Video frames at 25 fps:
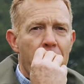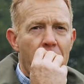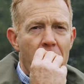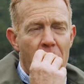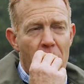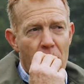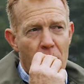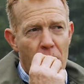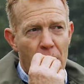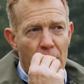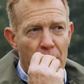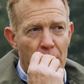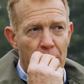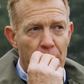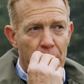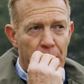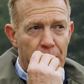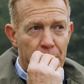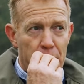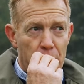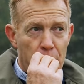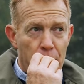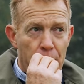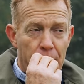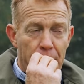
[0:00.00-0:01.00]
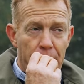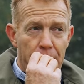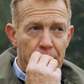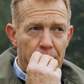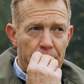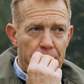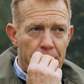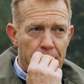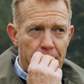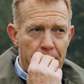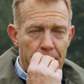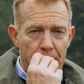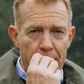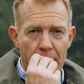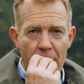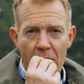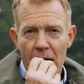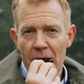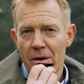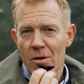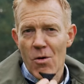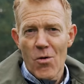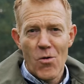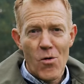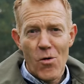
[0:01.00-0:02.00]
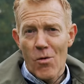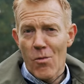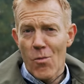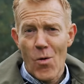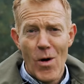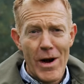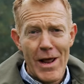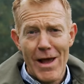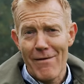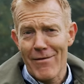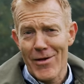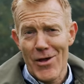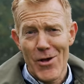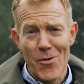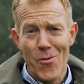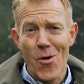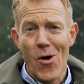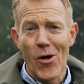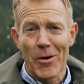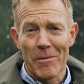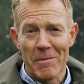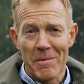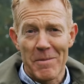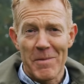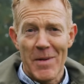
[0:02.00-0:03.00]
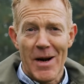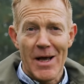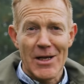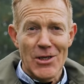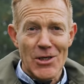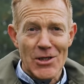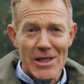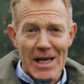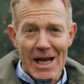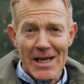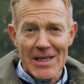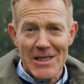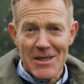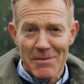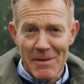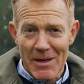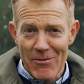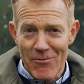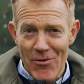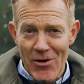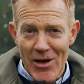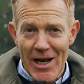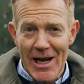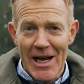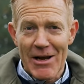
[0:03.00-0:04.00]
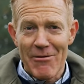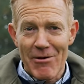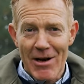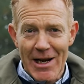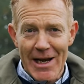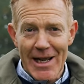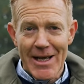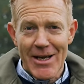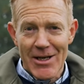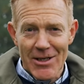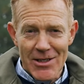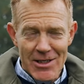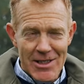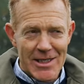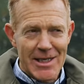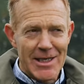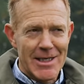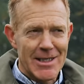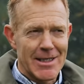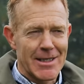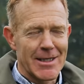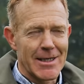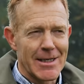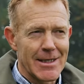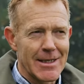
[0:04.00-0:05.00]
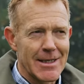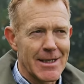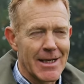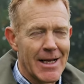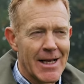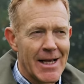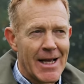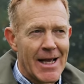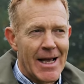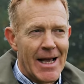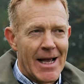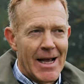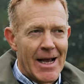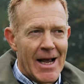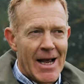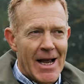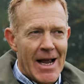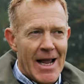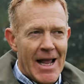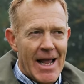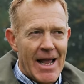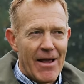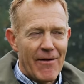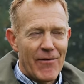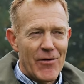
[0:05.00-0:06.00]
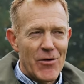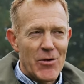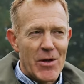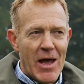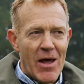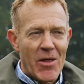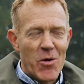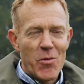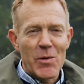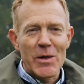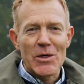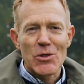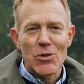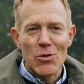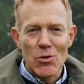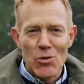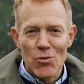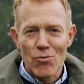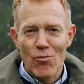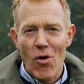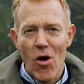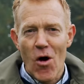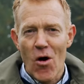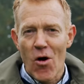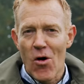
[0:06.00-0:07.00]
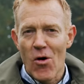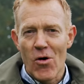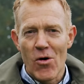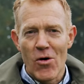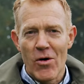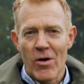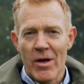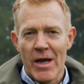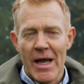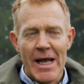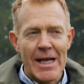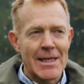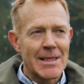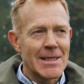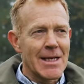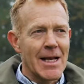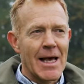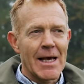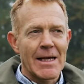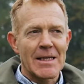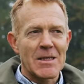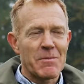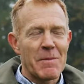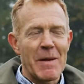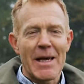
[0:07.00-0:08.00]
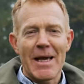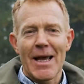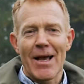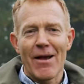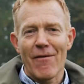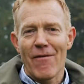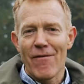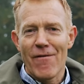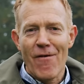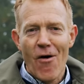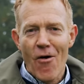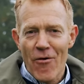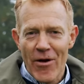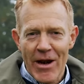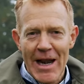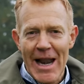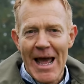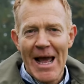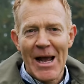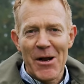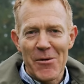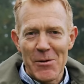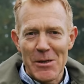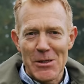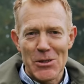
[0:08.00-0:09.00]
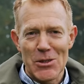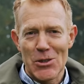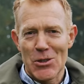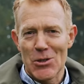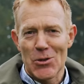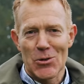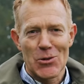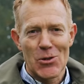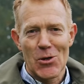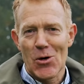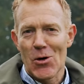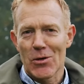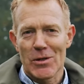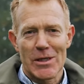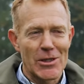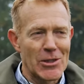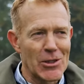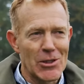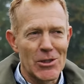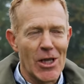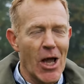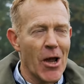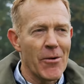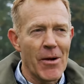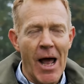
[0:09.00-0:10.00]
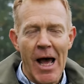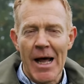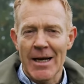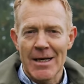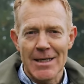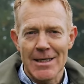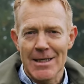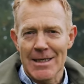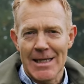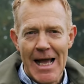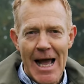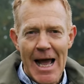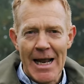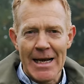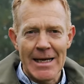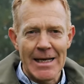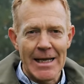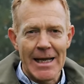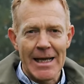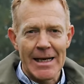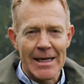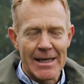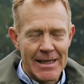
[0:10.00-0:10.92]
or, or whatever you want. But I just has to be really, really consistent. If you get the whistles wrong, it's like speaking a foreign language to your dog. They just don't understand it.